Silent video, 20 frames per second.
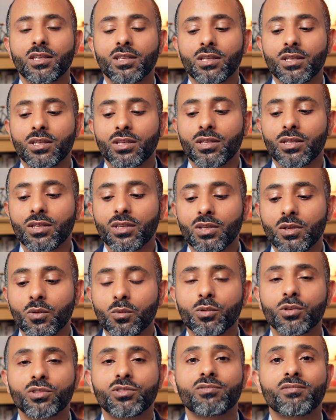You
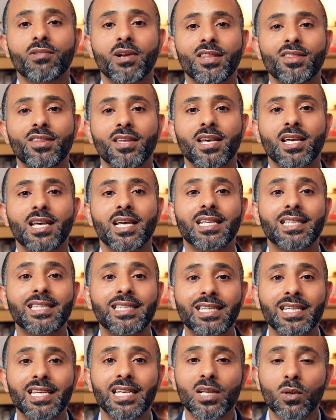would rather
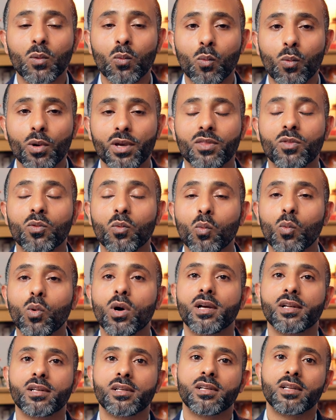deal with
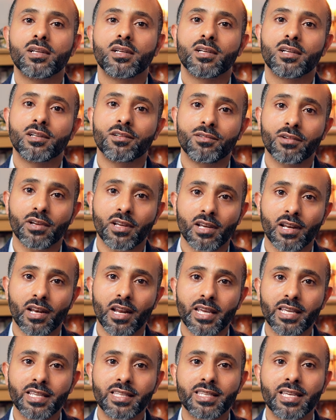one
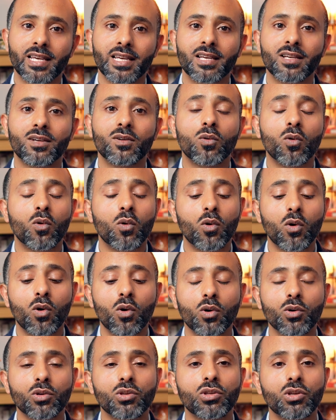regulator,
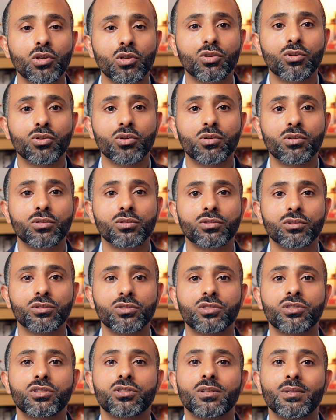or you
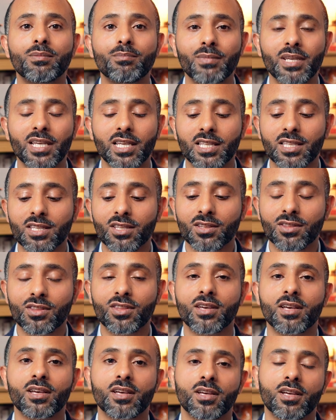don't meet
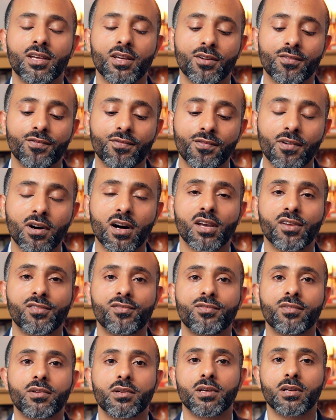the
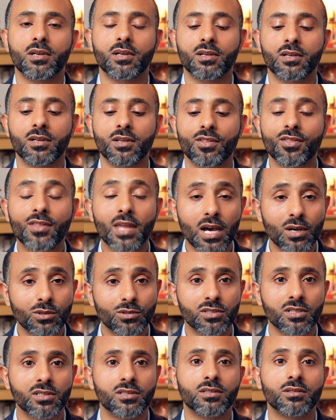
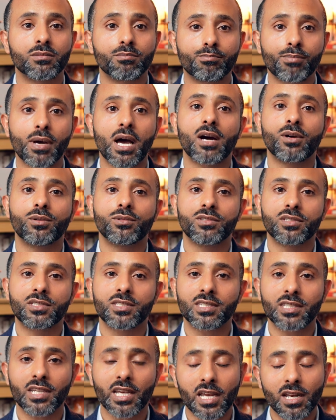
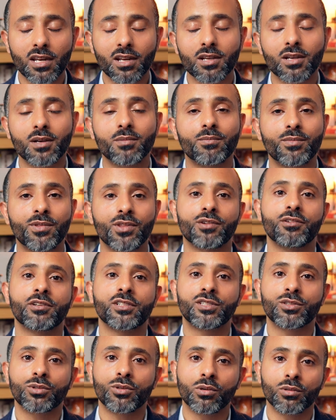£5,000 income
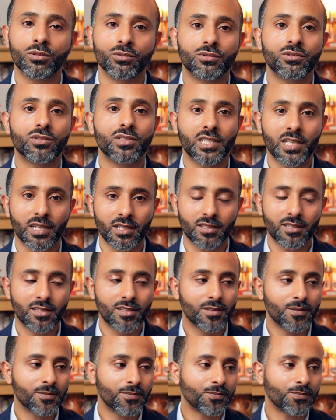threshold yet.